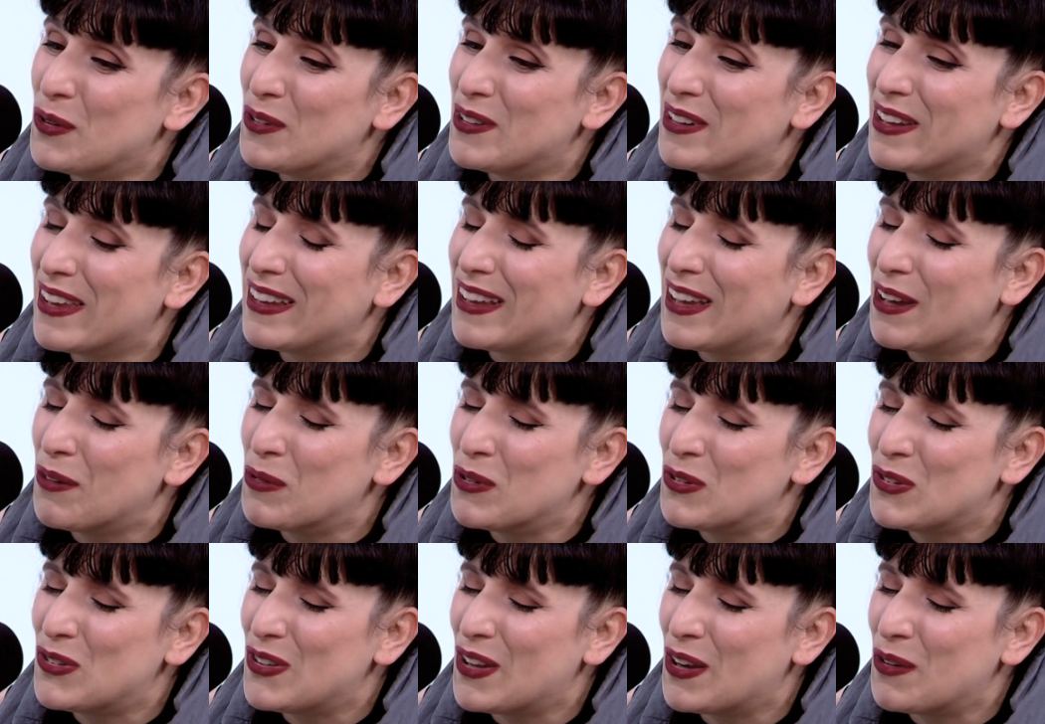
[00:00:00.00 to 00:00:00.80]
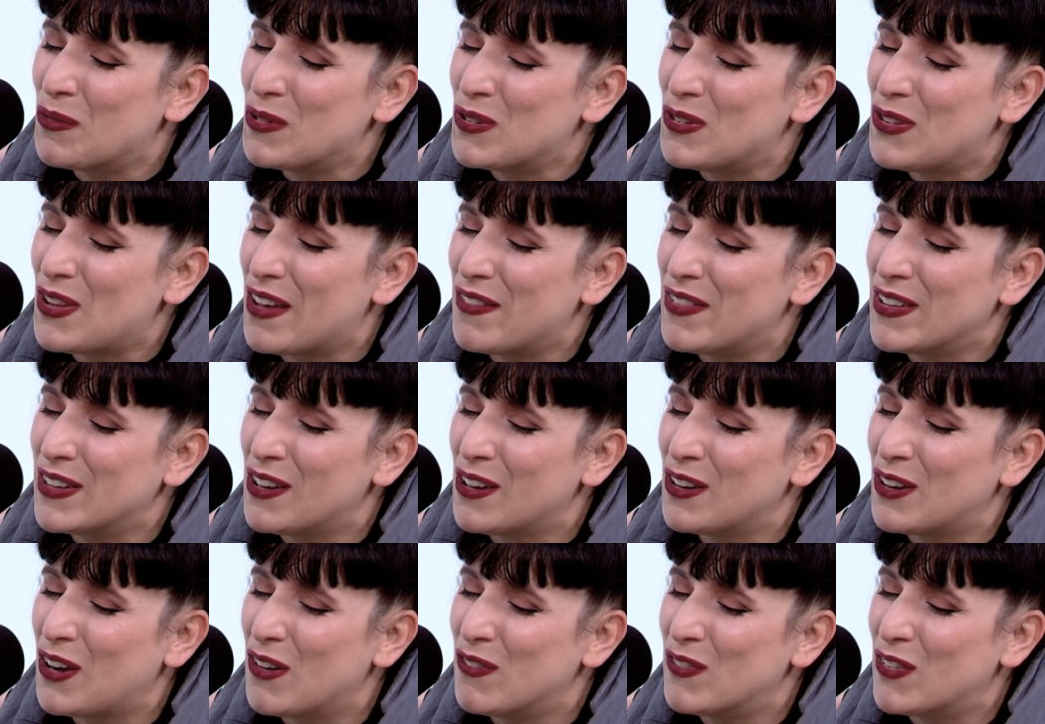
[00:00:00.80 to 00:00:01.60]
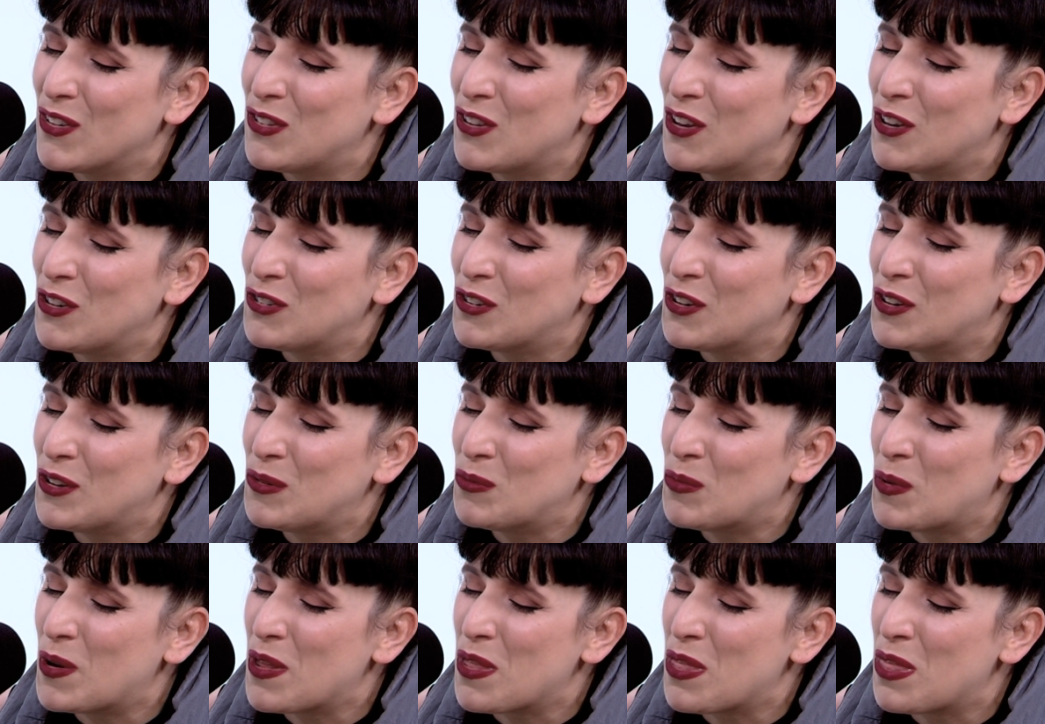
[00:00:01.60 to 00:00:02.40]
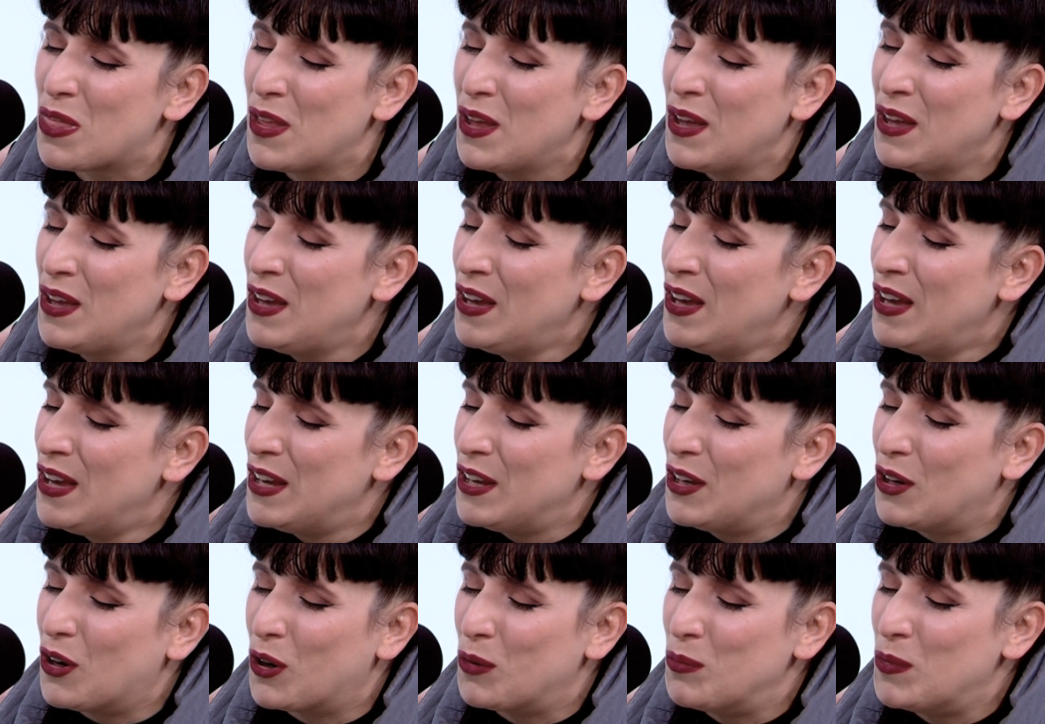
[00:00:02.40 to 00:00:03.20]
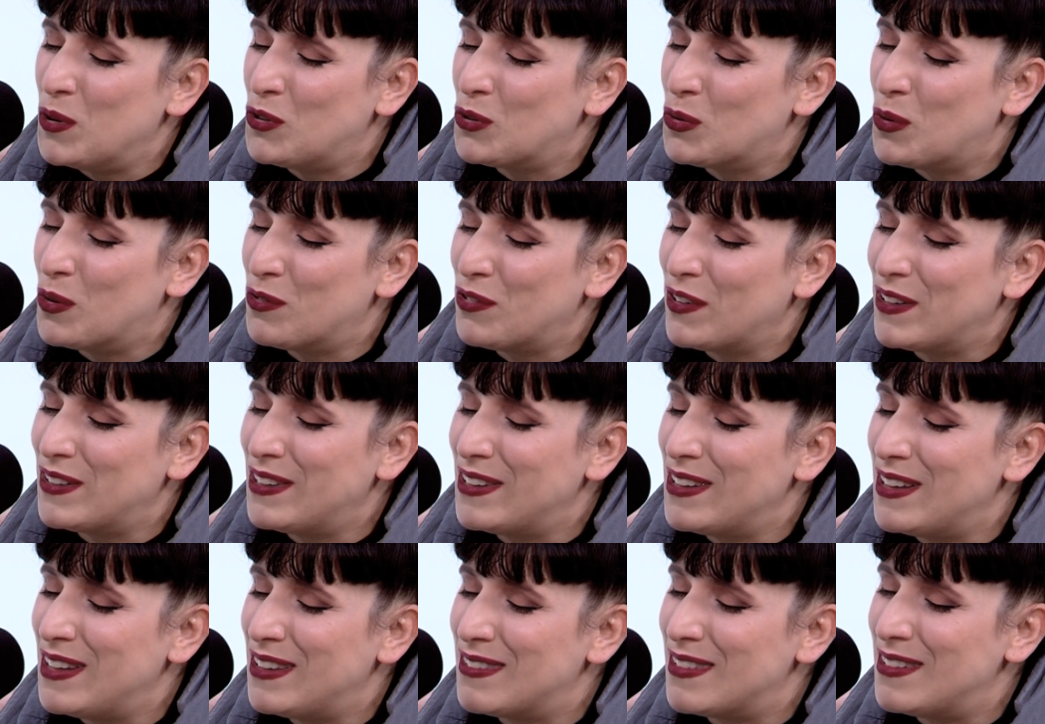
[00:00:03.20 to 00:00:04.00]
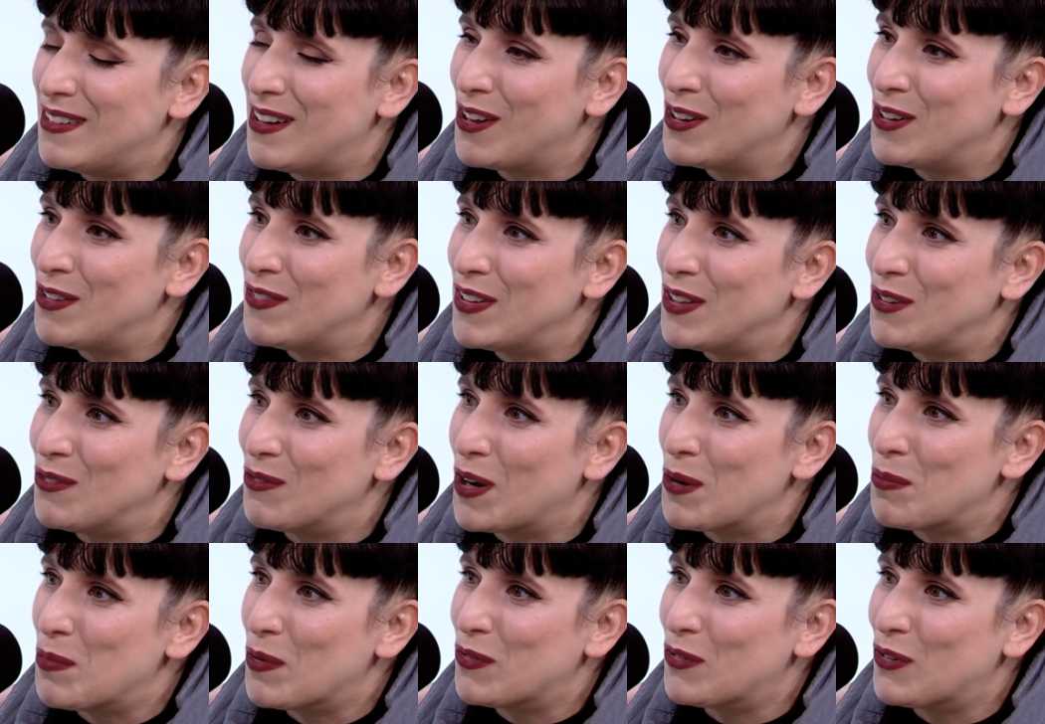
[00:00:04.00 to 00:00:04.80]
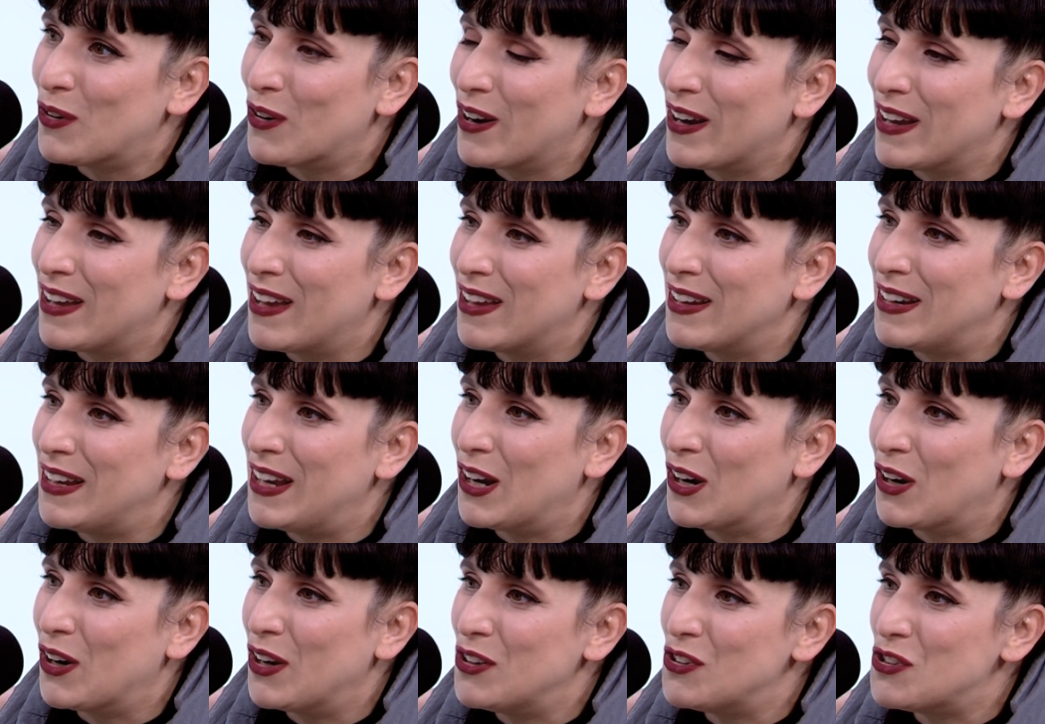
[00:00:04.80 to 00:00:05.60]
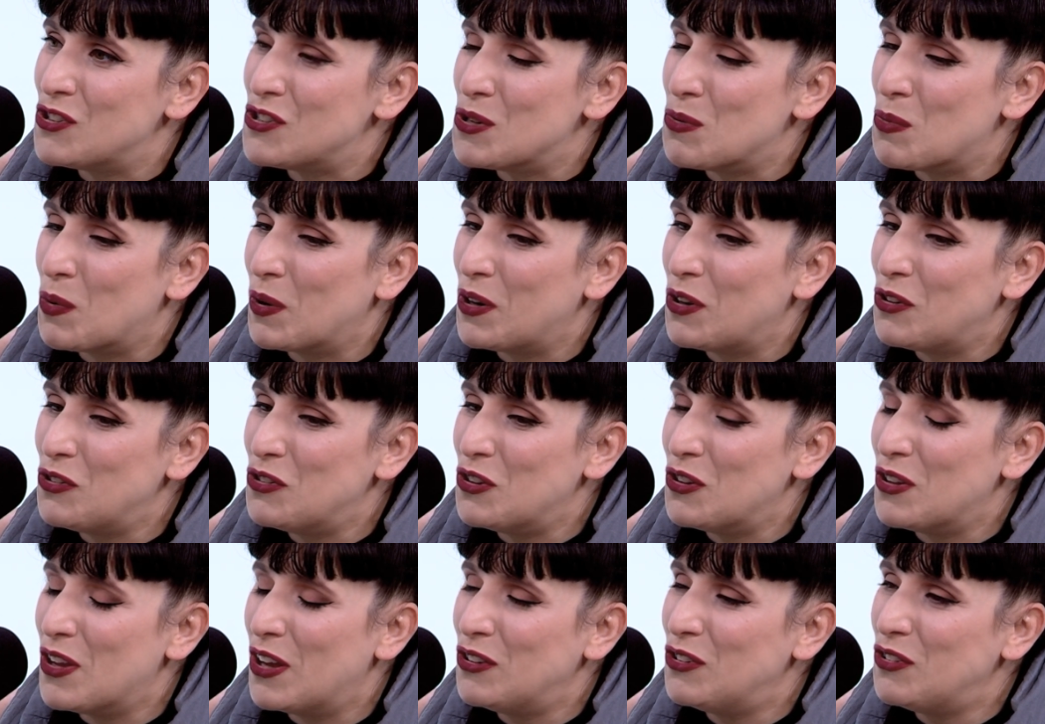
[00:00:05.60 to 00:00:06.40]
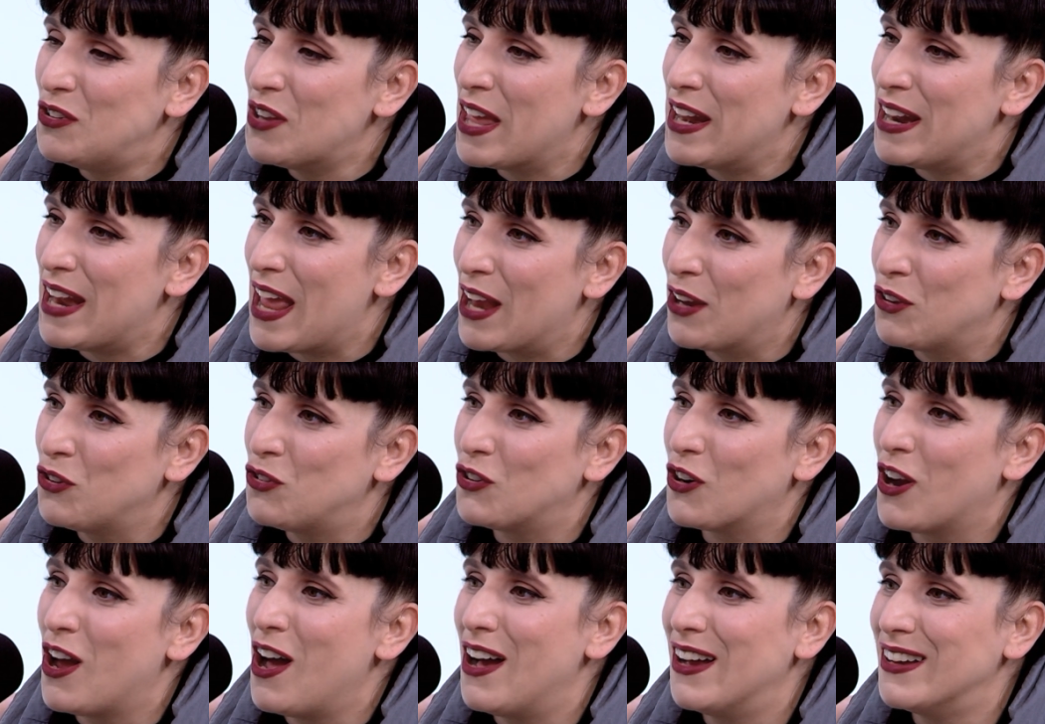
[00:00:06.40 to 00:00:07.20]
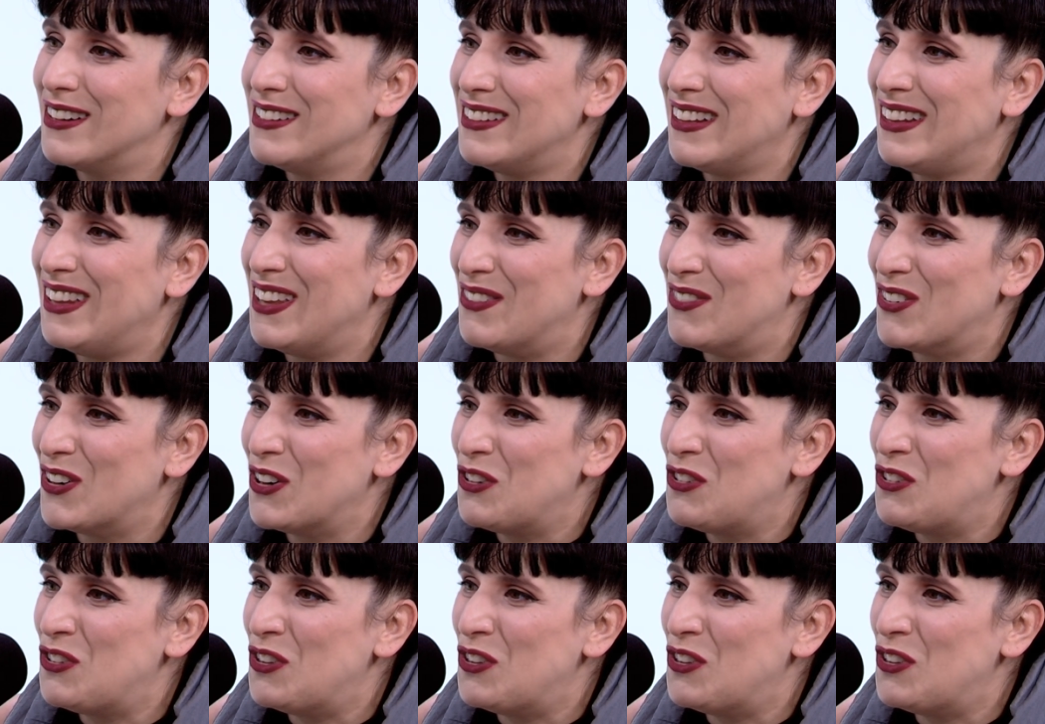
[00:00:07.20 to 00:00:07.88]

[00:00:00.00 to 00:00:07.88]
Like I was having a conversation with our mutual friend Lisa Donovan right before I got here, and she wanted an extra hug delivered to